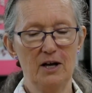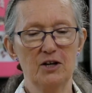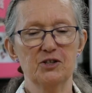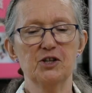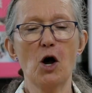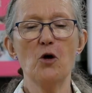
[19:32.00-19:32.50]

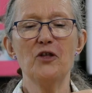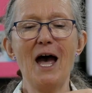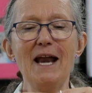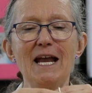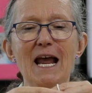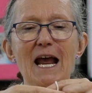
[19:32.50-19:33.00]
So
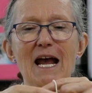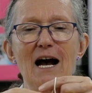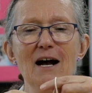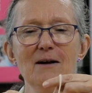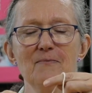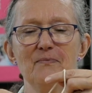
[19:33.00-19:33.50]
that
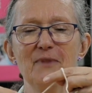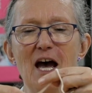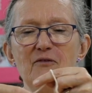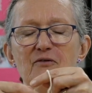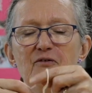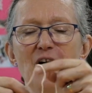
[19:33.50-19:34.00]
air,
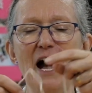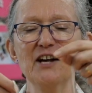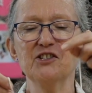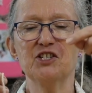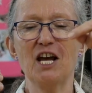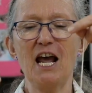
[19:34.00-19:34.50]
that
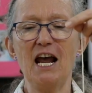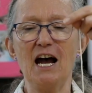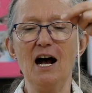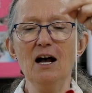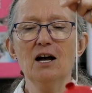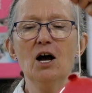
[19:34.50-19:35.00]
faster
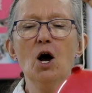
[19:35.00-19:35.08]
air,